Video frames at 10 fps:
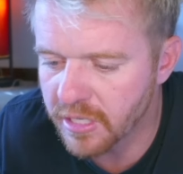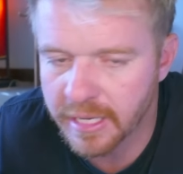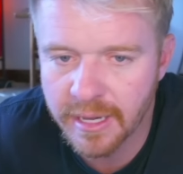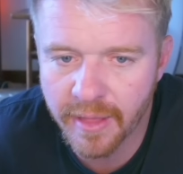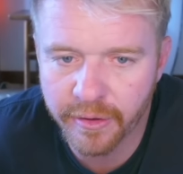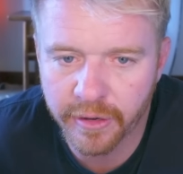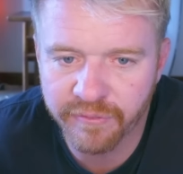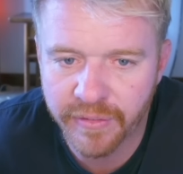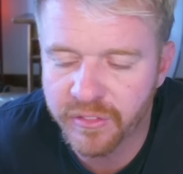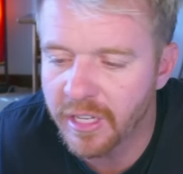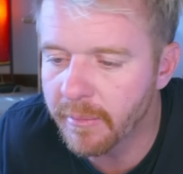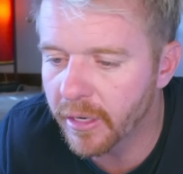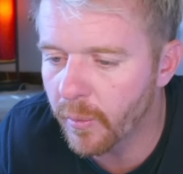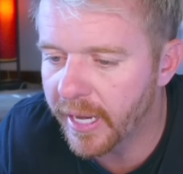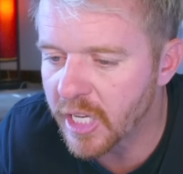another 15 minute
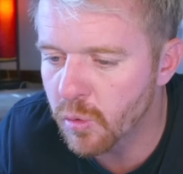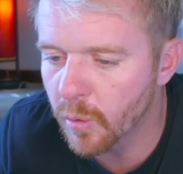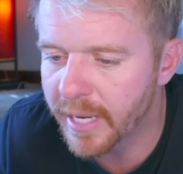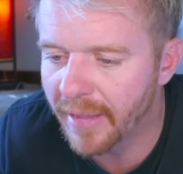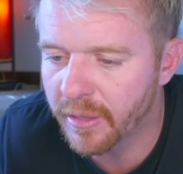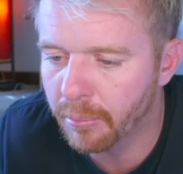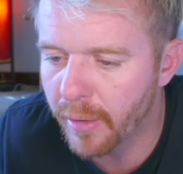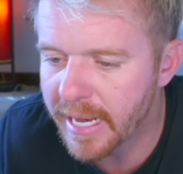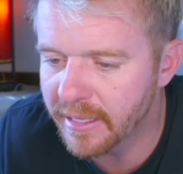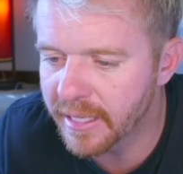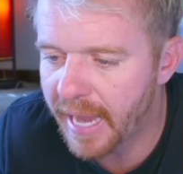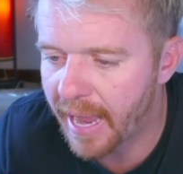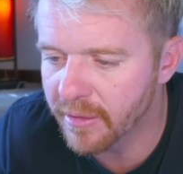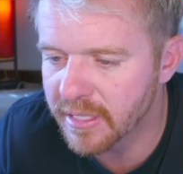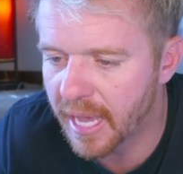range where we got the break to the
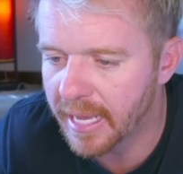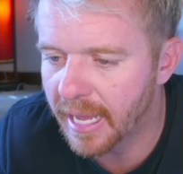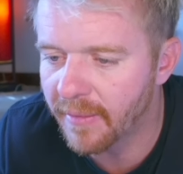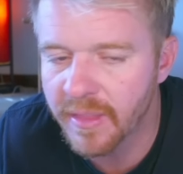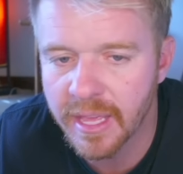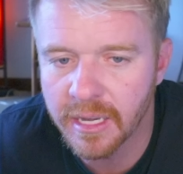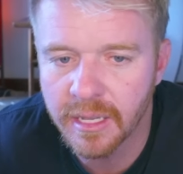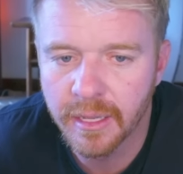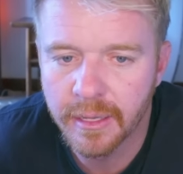downside and then